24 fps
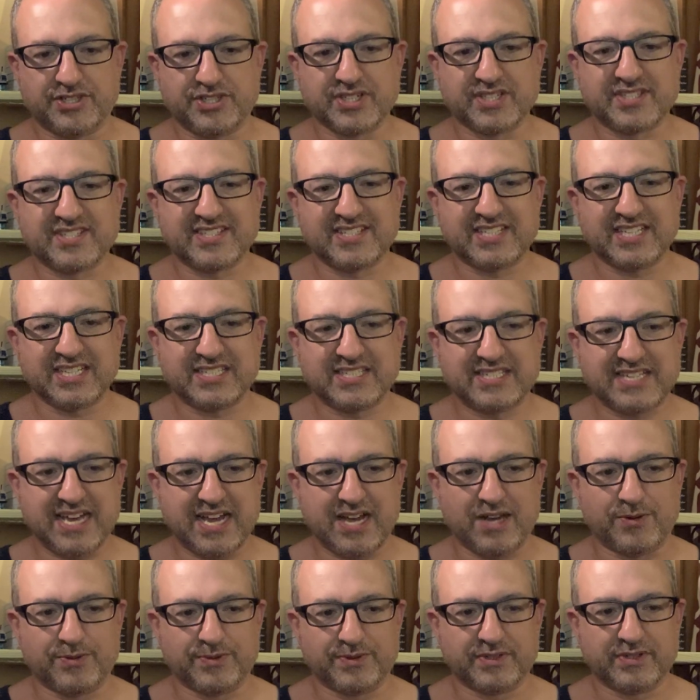Just sit
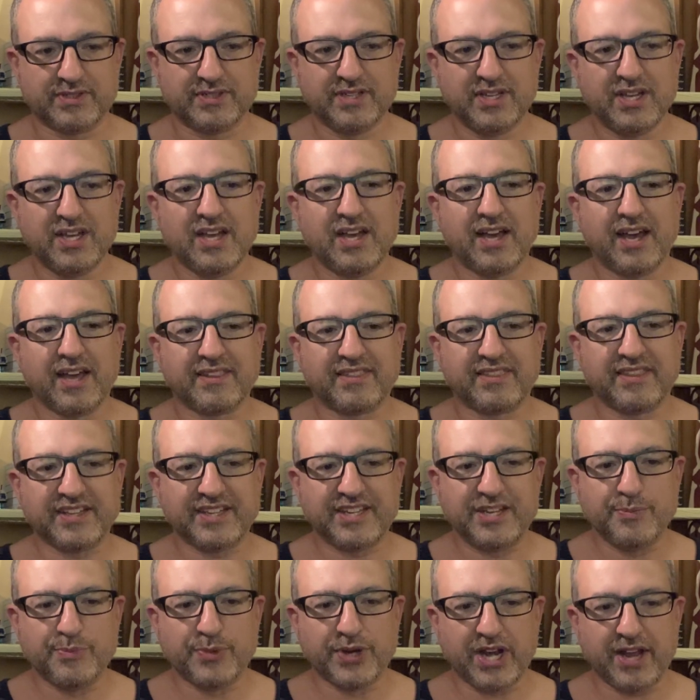down. I
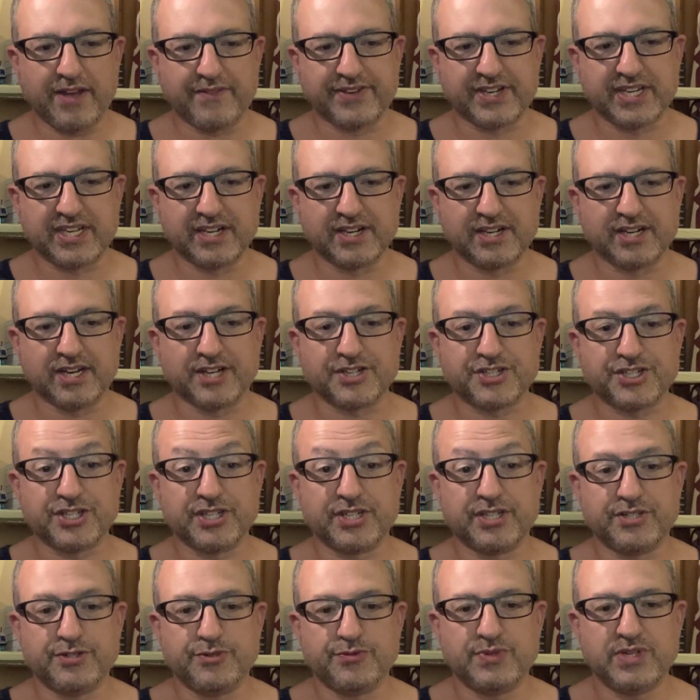think you might have a
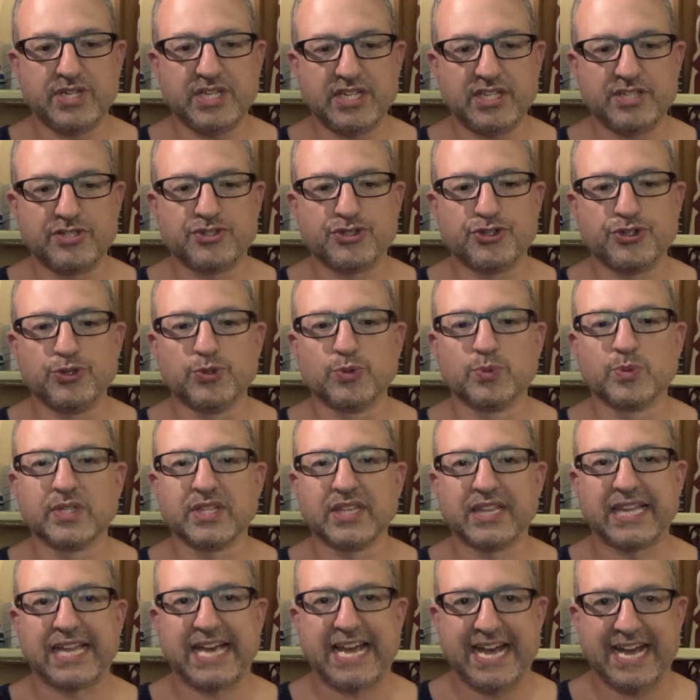concussion and you need to
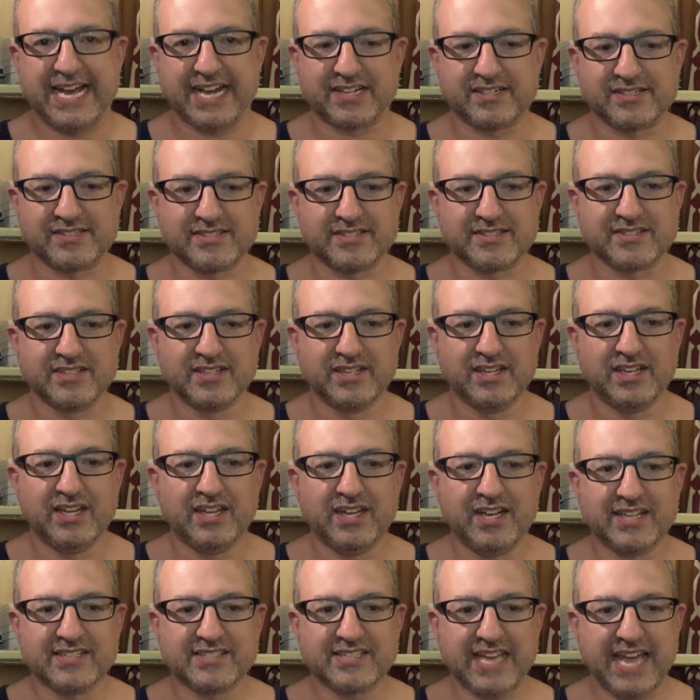relax.
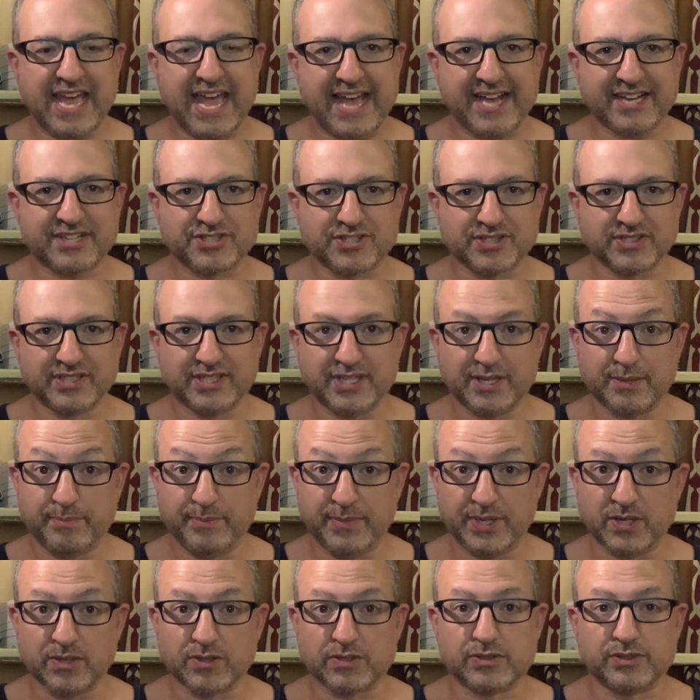It's actually a
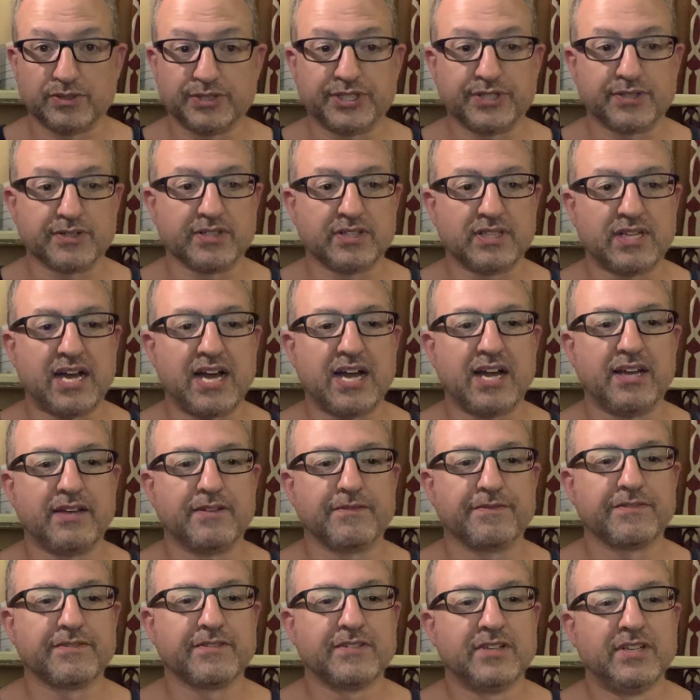miracle you're
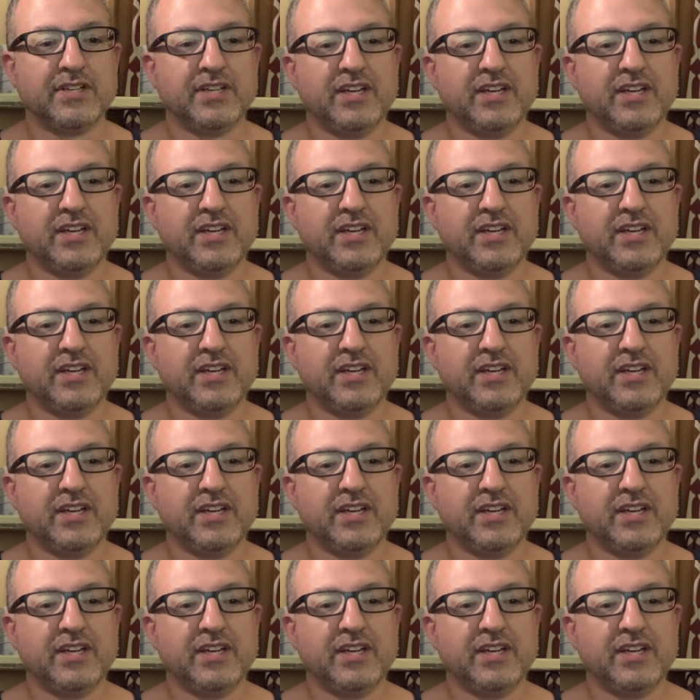alive."